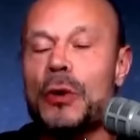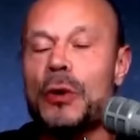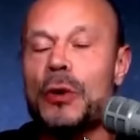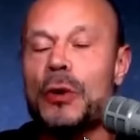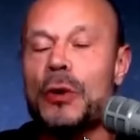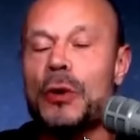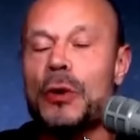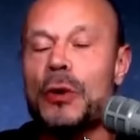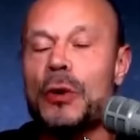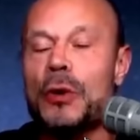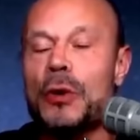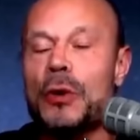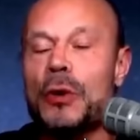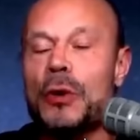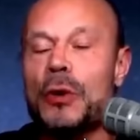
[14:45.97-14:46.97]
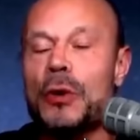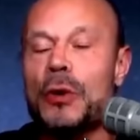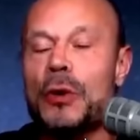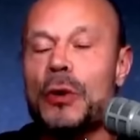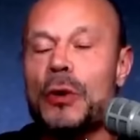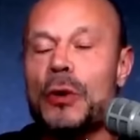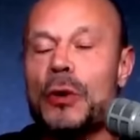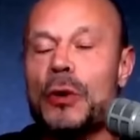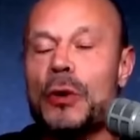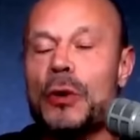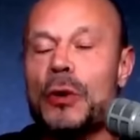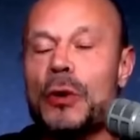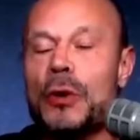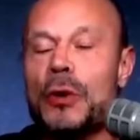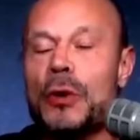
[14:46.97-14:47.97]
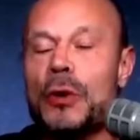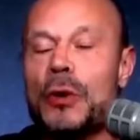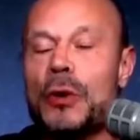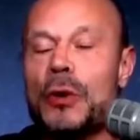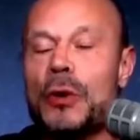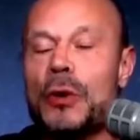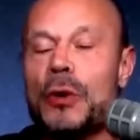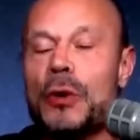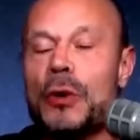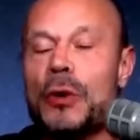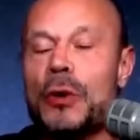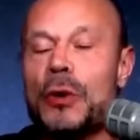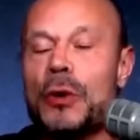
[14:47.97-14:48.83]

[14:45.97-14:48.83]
(not speaking)